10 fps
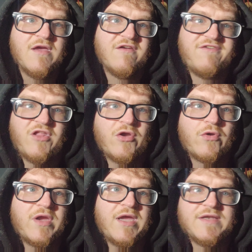
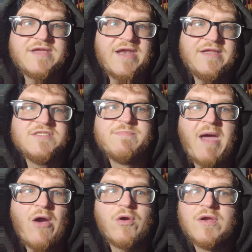Filigree Attendant's
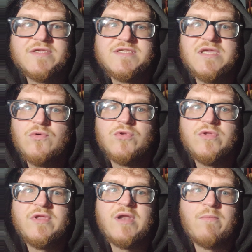power is equal to
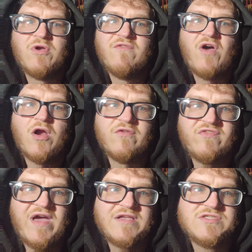the number of
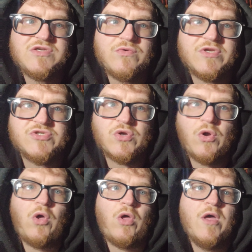artifacts you
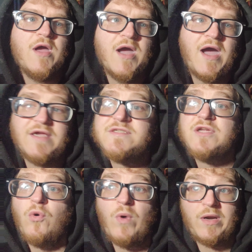control. I
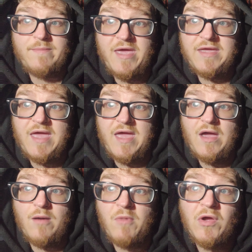still want to make a
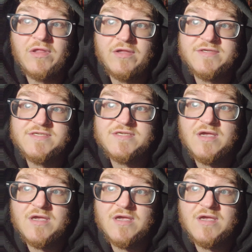homunculus